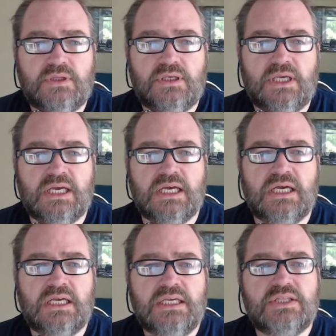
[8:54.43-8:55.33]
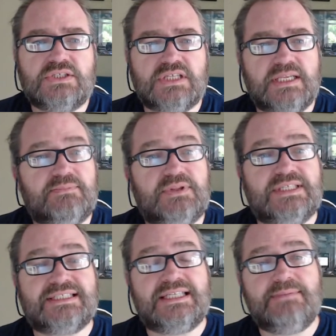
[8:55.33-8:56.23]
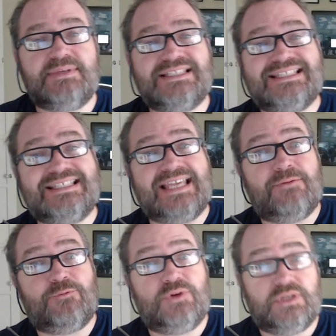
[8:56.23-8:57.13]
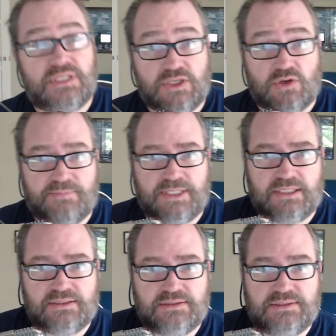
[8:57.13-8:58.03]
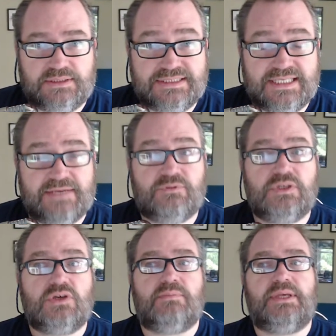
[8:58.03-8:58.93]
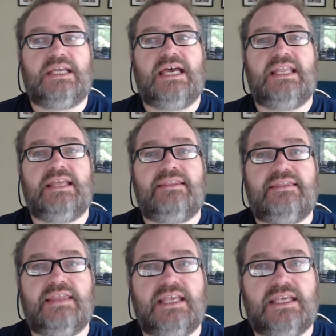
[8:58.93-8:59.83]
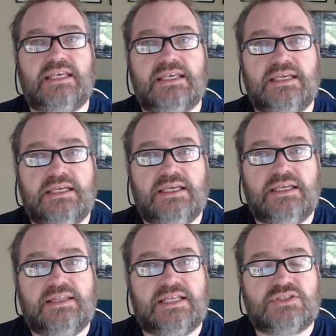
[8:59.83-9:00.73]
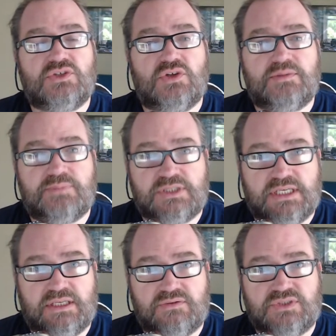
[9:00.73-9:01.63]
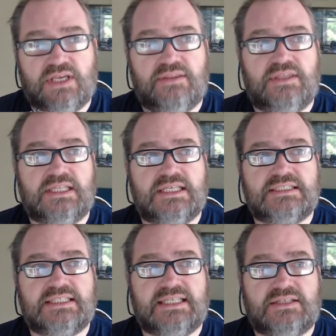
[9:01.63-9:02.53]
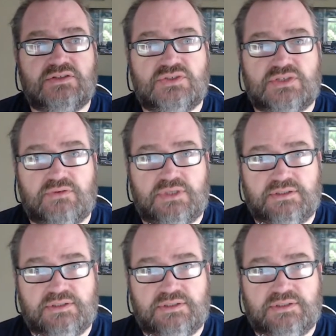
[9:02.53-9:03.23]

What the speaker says: The sleep has definitely got better. Definitely got better. And I think that's not the potatoes. I think that's the soda.